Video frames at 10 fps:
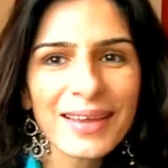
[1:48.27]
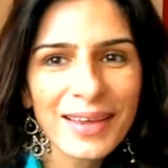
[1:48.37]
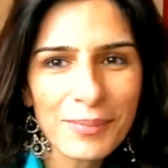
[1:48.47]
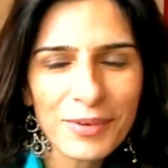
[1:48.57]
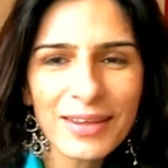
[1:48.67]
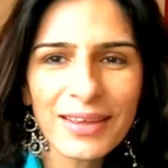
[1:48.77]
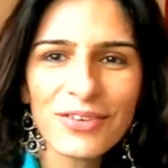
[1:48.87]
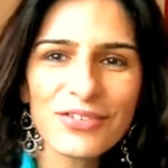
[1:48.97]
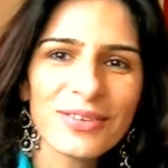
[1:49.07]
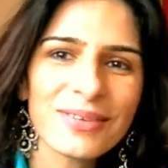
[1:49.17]

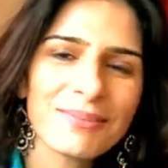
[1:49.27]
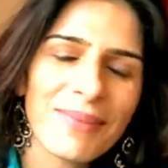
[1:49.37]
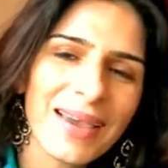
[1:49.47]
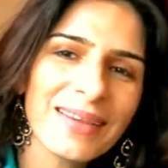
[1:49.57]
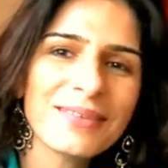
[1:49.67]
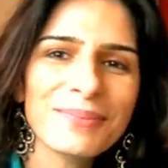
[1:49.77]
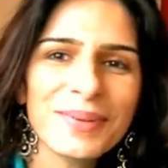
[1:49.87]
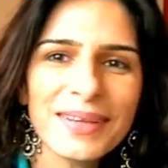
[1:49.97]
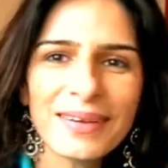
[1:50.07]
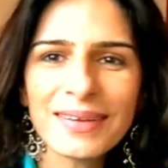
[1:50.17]
communication might
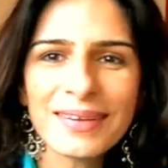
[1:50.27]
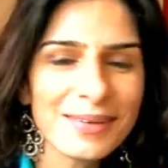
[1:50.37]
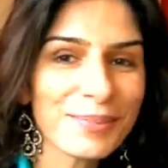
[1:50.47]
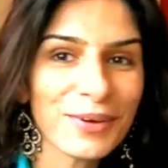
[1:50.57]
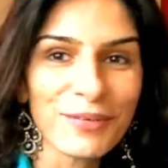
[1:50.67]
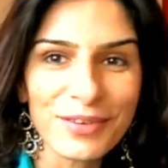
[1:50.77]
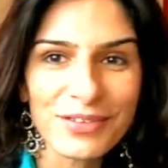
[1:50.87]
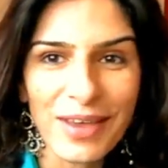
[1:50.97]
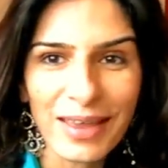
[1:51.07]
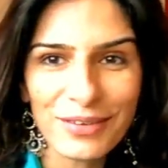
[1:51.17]
be a little bit of a
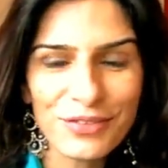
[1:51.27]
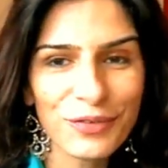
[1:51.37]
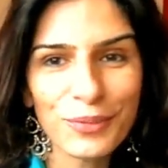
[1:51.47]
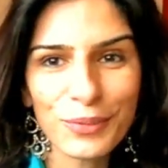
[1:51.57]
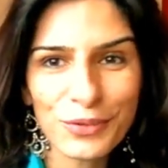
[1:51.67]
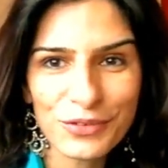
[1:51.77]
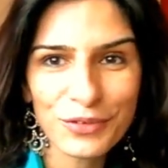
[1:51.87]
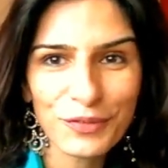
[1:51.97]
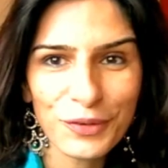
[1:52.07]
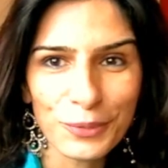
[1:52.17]
challenge for most
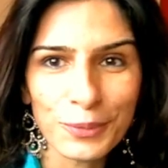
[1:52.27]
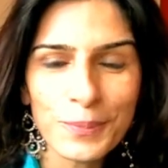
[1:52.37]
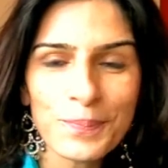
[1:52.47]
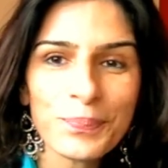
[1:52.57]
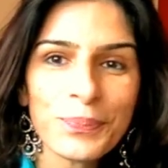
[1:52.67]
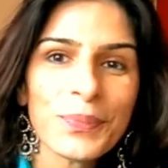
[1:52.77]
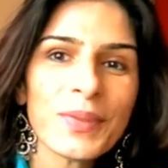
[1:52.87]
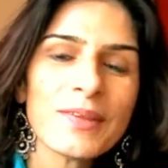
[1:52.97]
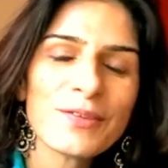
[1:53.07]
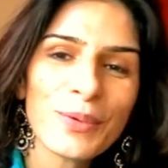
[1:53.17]
of you
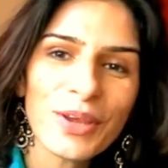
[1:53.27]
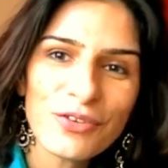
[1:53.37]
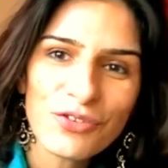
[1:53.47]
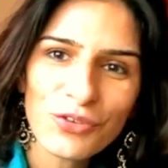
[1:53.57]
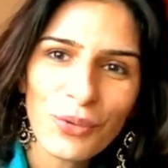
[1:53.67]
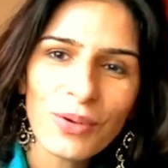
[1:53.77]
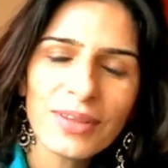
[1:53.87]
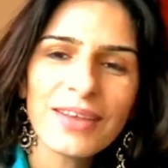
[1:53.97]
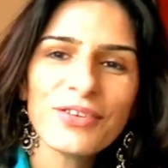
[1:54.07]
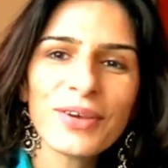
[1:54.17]
so ensure
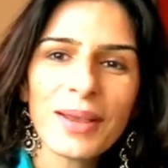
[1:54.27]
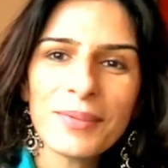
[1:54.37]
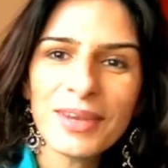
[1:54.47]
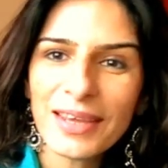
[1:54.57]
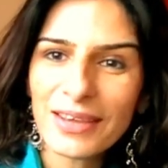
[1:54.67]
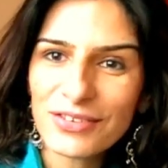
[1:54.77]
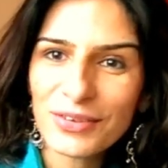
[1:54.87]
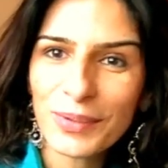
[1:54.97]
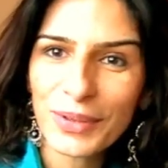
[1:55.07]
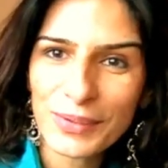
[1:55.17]
that your
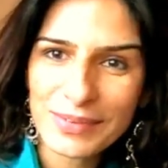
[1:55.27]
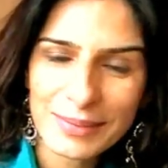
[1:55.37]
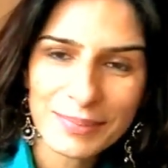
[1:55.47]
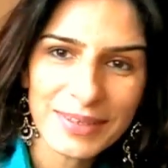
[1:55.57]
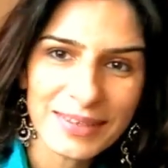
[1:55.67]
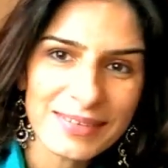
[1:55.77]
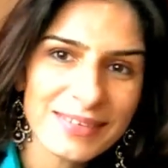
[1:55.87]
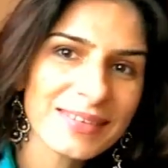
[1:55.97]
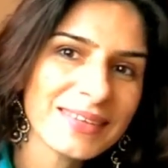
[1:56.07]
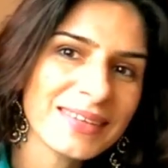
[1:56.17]
communication with your
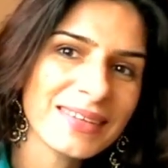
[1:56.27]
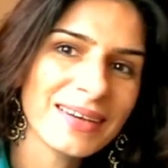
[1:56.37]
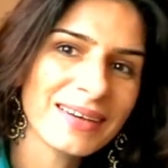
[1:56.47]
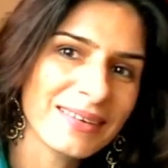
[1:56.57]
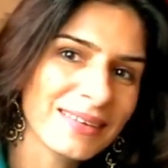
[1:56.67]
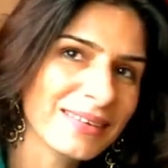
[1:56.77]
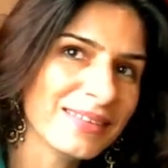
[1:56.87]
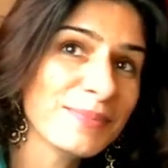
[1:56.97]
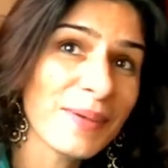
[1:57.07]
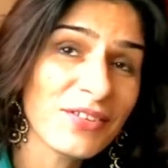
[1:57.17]
siblings uh,
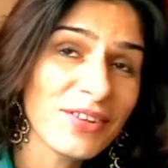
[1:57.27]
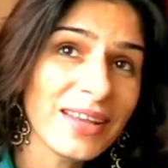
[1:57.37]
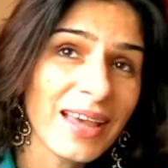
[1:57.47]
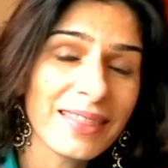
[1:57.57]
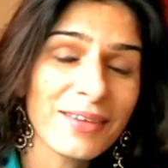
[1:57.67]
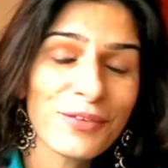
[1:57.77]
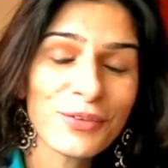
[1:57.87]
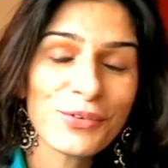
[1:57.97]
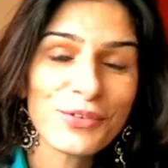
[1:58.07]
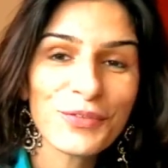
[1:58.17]
especially I think for
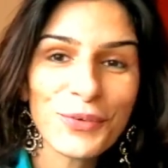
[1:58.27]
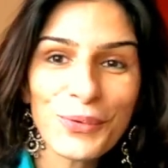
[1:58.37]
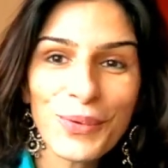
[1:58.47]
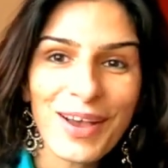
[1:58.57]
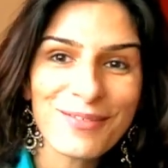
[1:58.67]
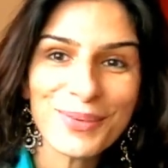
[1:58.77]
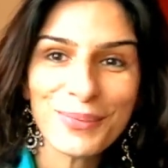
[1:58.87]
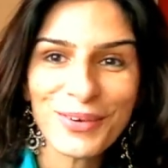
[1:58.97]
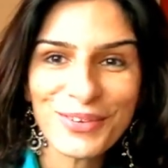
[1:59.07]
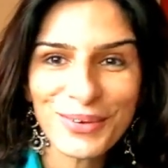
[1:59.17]
those of you who have
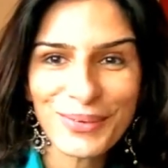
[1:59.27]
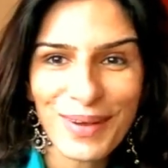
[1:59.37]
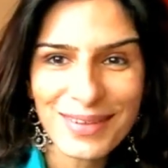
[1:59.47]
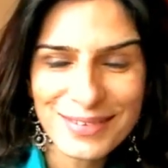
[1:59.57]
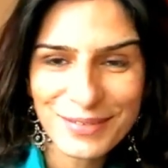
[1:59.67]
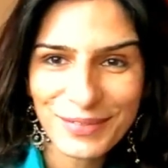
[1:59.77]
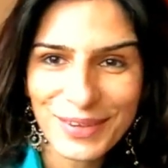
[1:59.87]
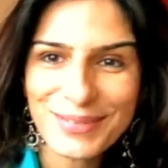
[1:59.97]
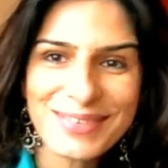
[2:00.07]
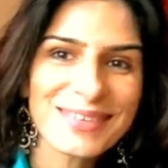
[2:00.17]
been wanting to ask
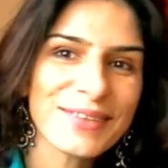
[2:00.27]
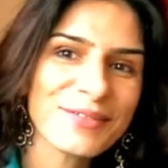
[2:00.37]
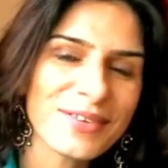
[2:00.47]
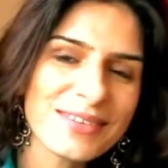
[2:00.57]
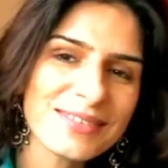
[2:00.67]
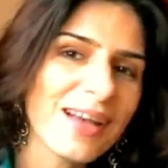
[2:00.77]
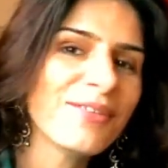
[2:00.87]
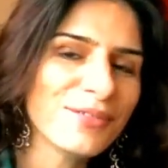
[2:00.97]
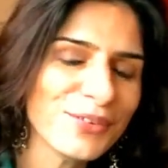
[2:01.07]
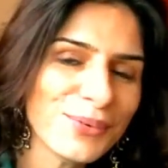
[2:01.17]
favors in the first
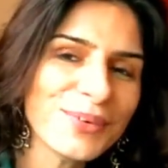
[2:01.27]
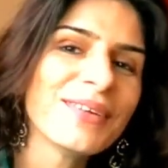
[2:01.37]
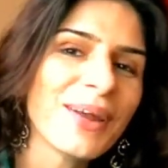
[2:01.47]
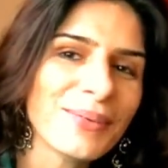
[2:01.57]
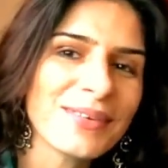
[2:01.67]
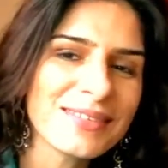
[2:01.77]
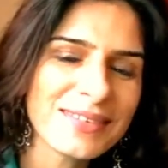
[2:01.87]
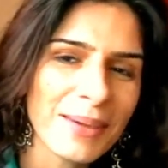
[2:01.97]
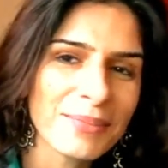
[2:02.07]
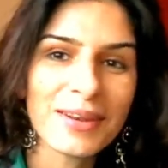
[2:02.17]
half, do it around this
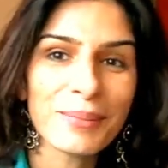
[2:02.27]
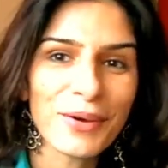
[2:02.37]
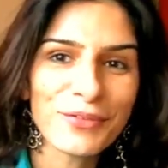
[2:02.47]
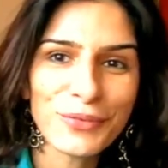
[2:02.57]
time till about